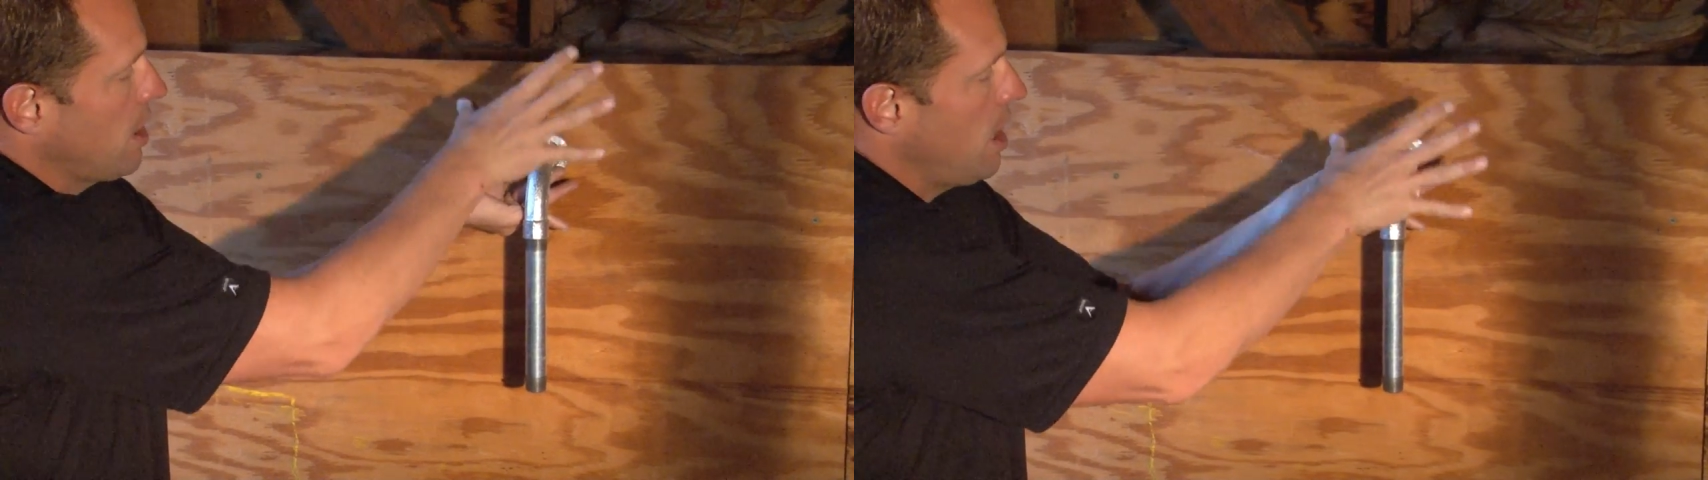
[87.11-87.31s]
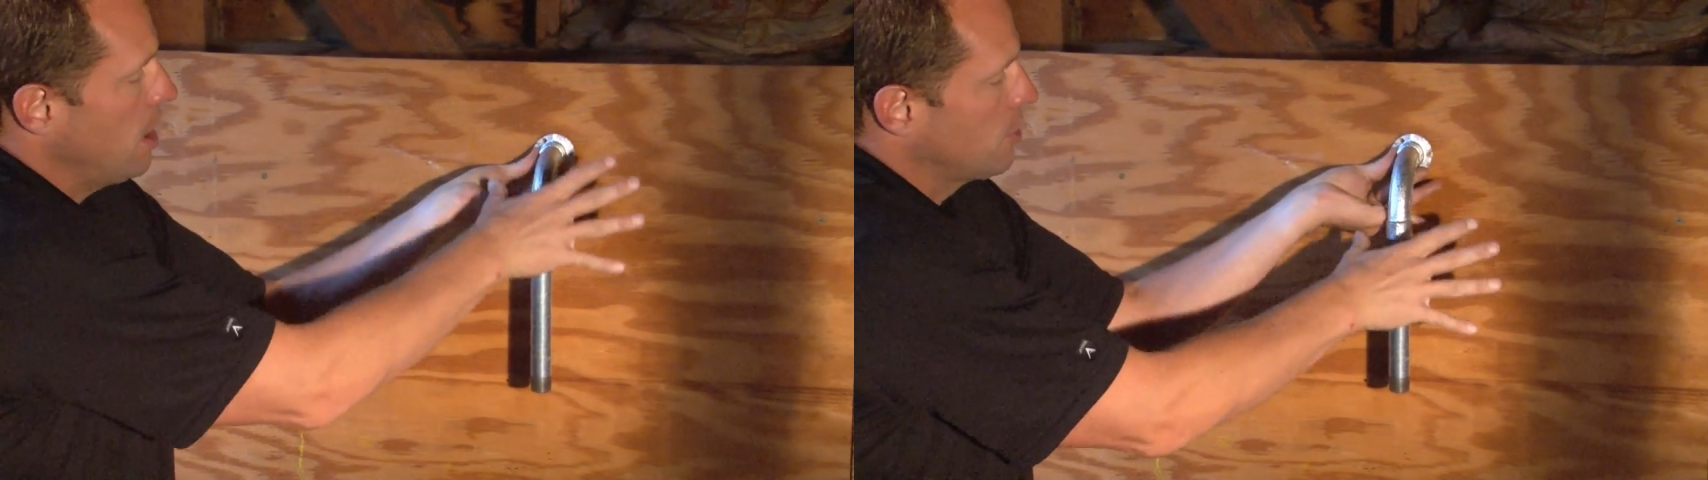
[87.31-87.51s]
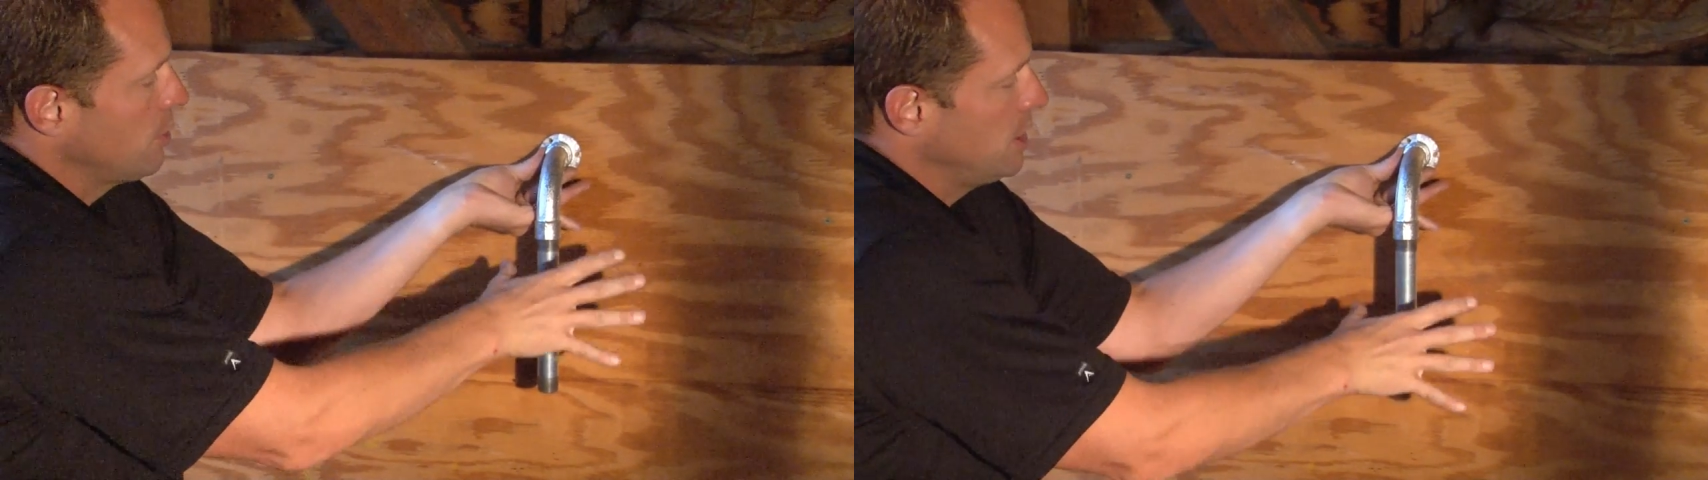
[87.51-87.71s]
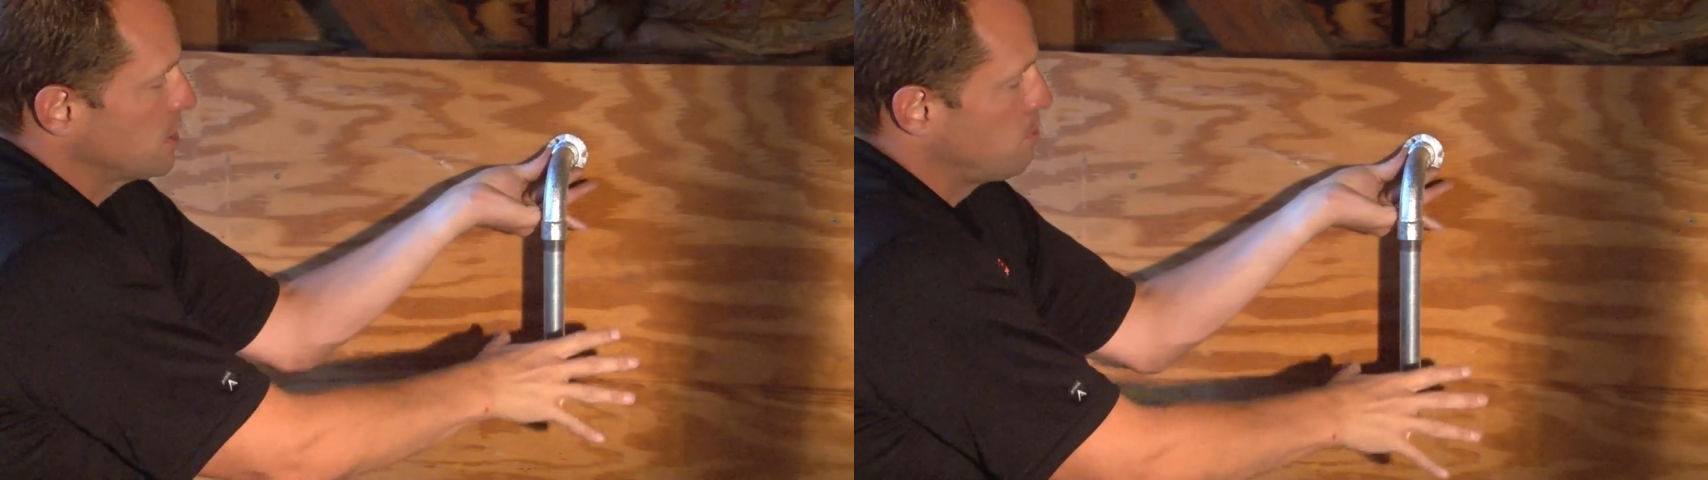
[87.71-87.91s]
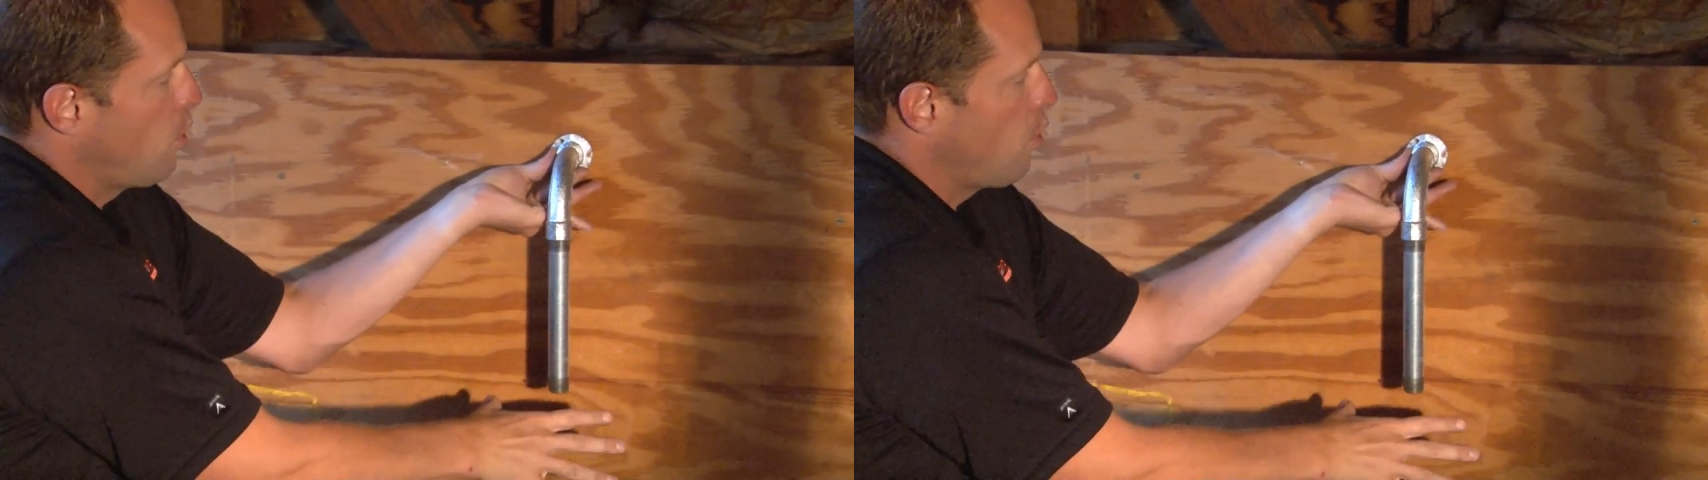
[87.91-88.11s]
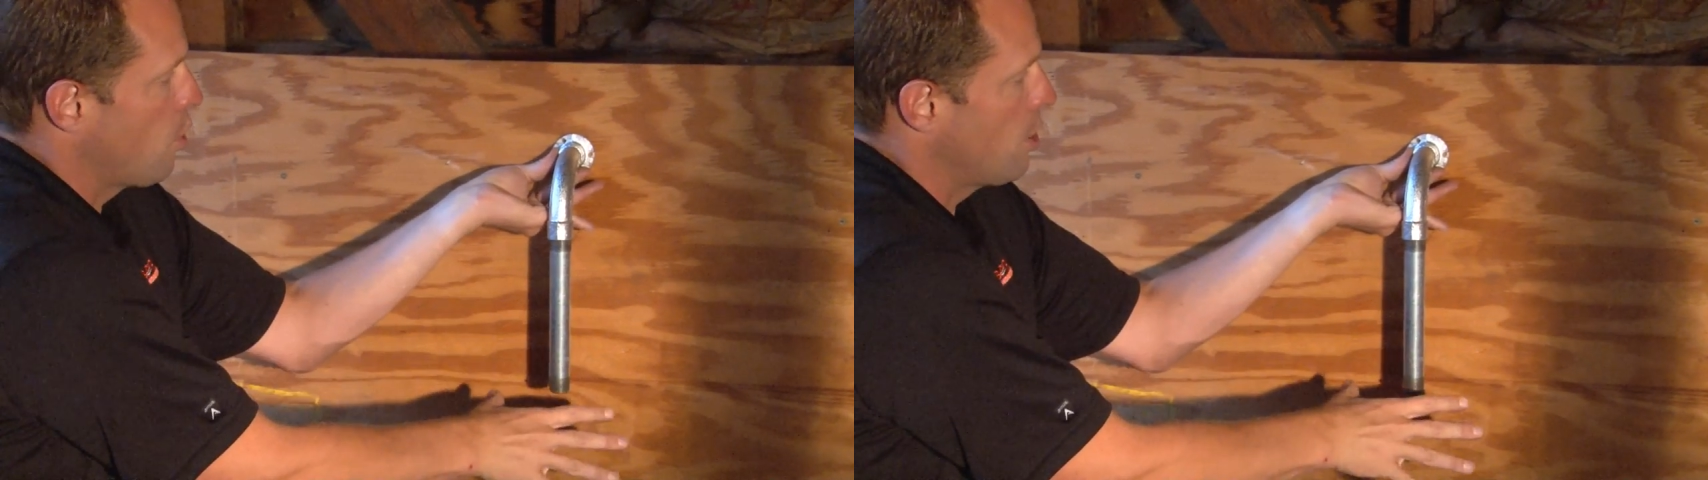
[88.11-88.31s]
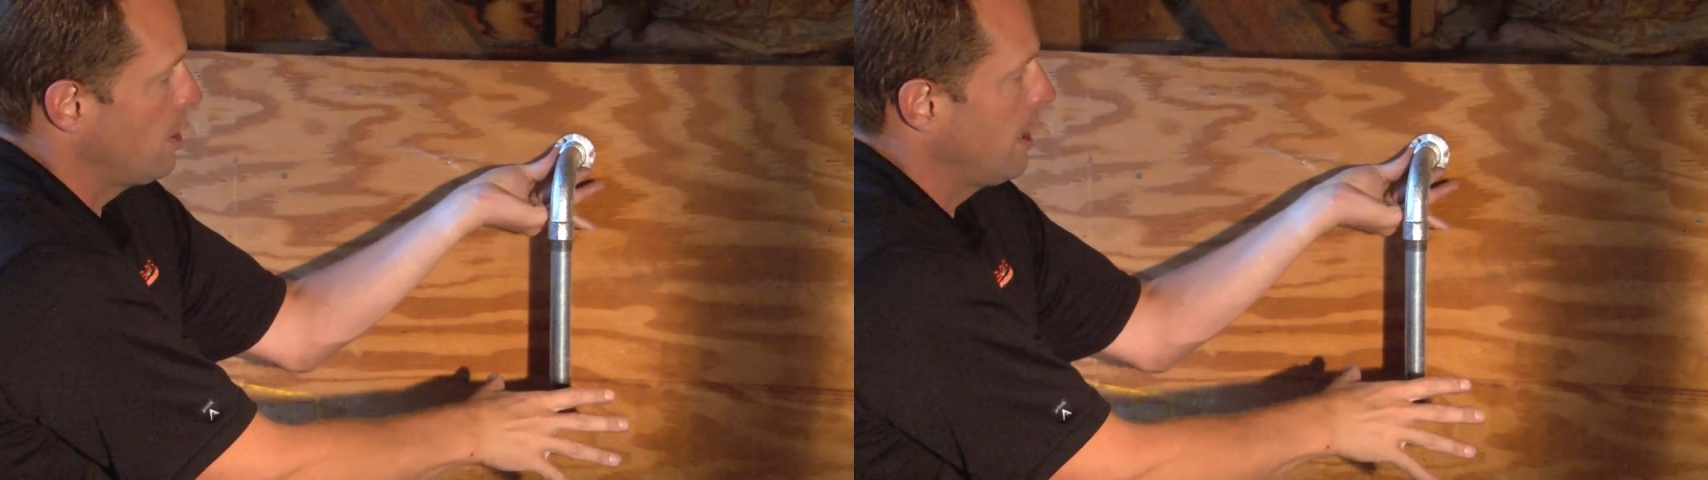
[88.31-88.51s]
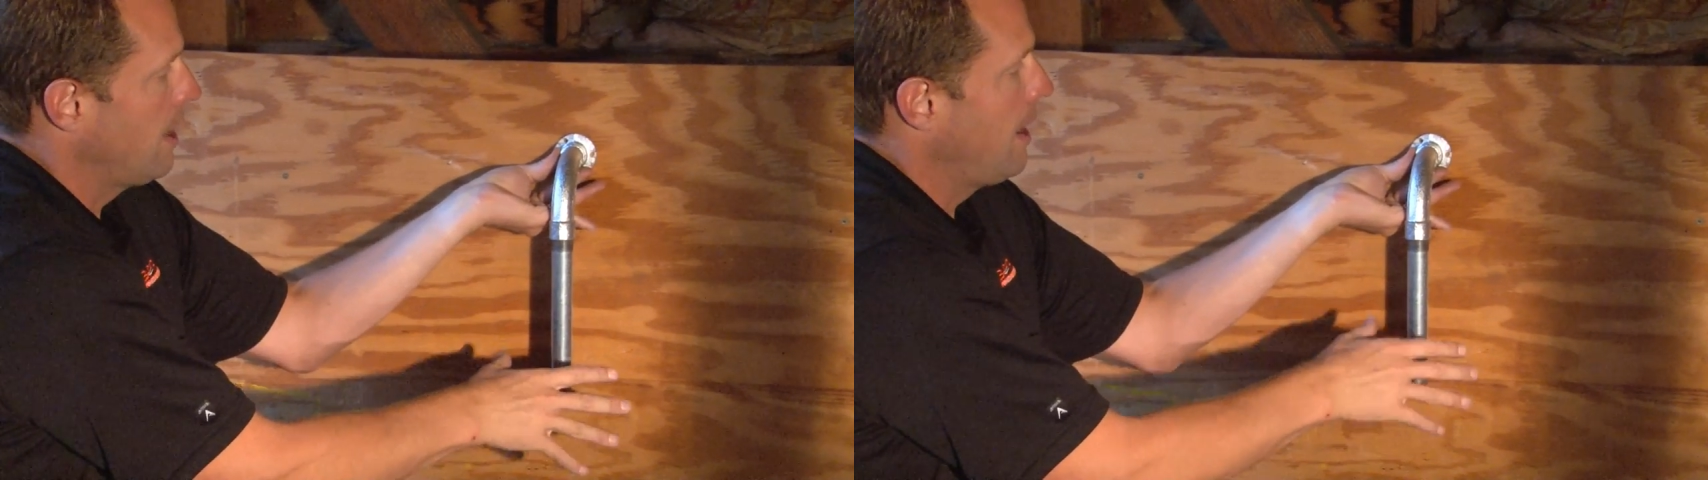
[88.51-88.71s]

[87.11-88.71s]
concrete is poured